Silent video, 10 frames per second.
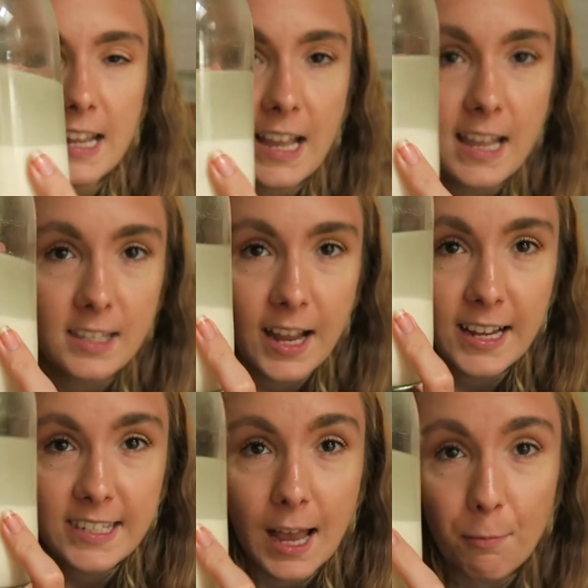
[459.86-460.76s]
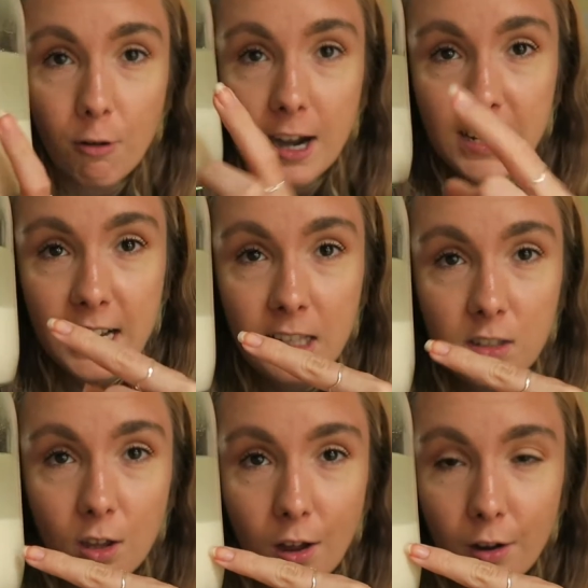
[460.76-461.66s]
it's like separated,
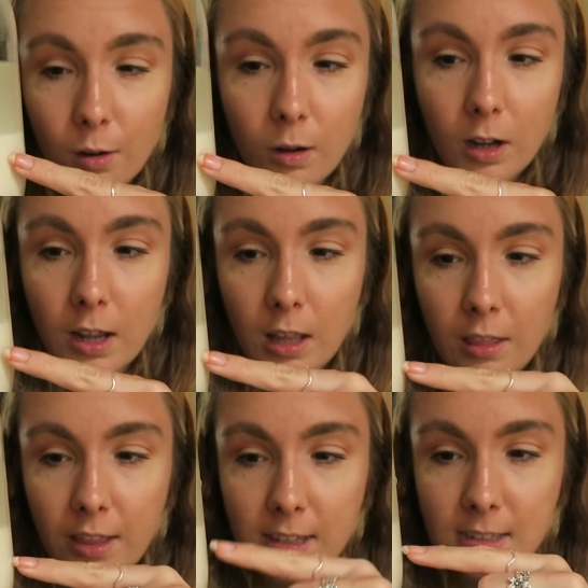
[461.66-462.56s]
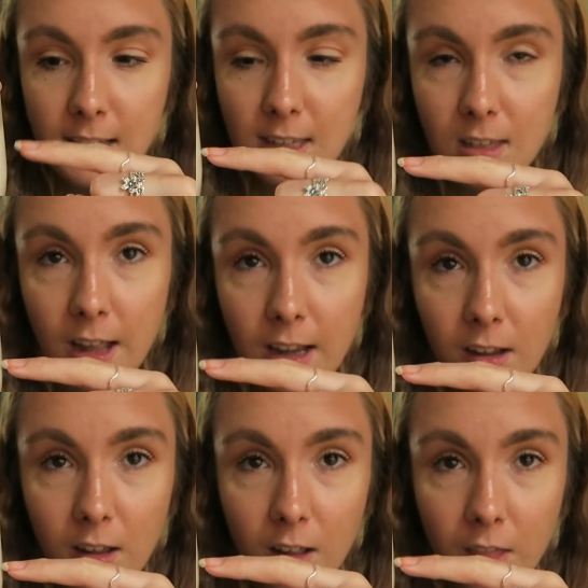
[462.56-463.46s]
so this is like
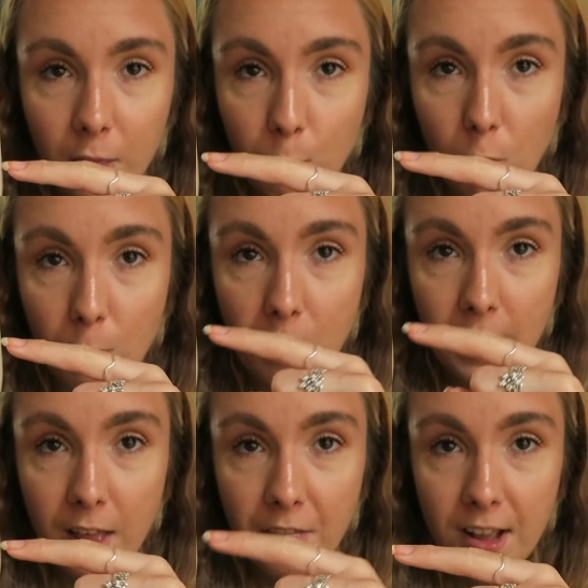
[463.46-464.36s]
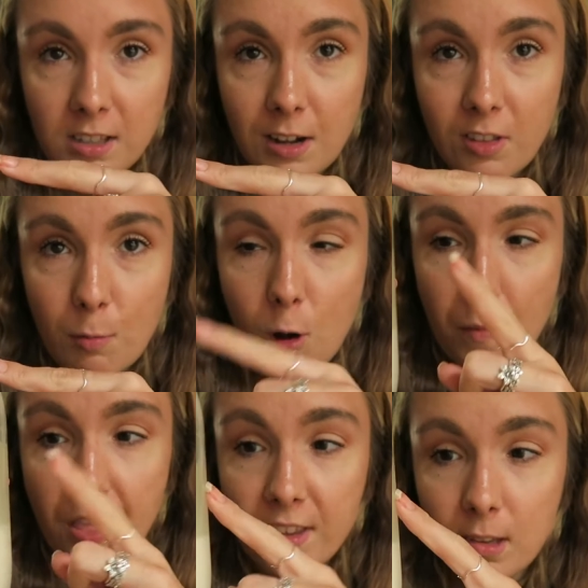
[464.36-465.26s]
the proper like thick stuff at the bottom
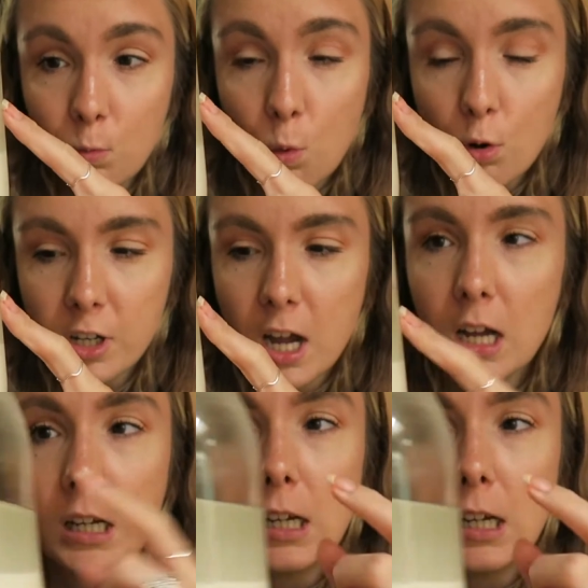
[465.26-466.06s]
and this is water.